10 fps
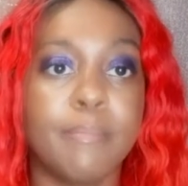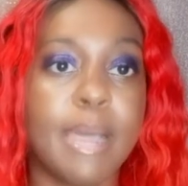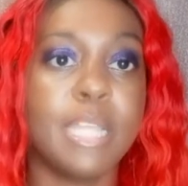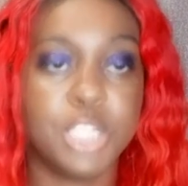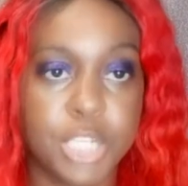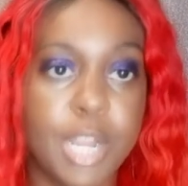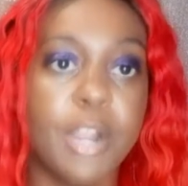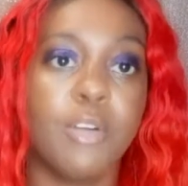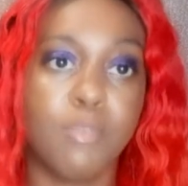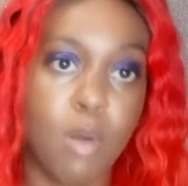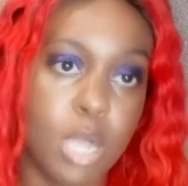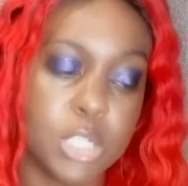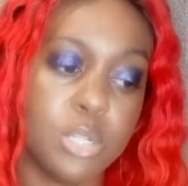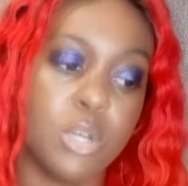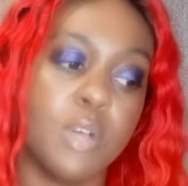my share of
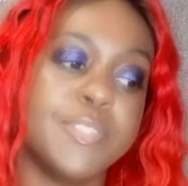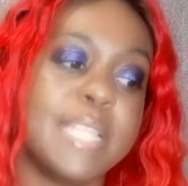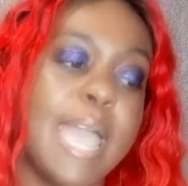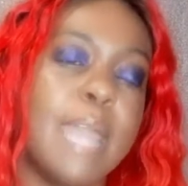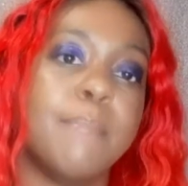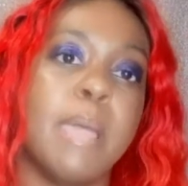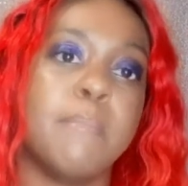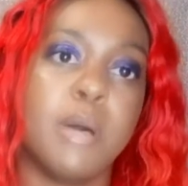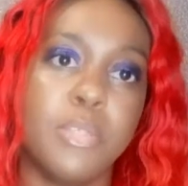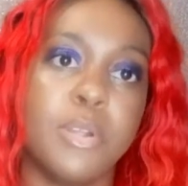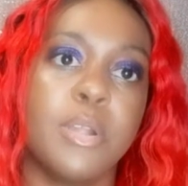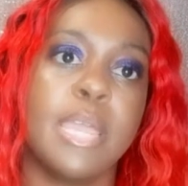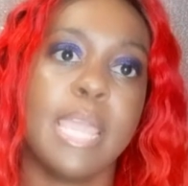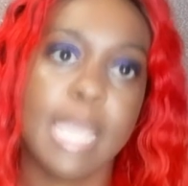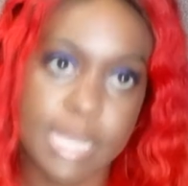washcloths and my mother
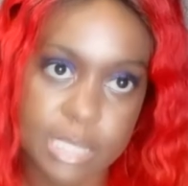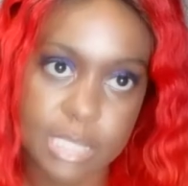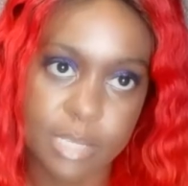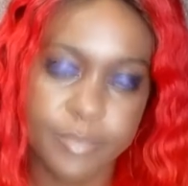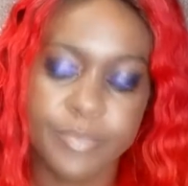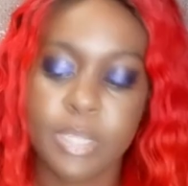hates it.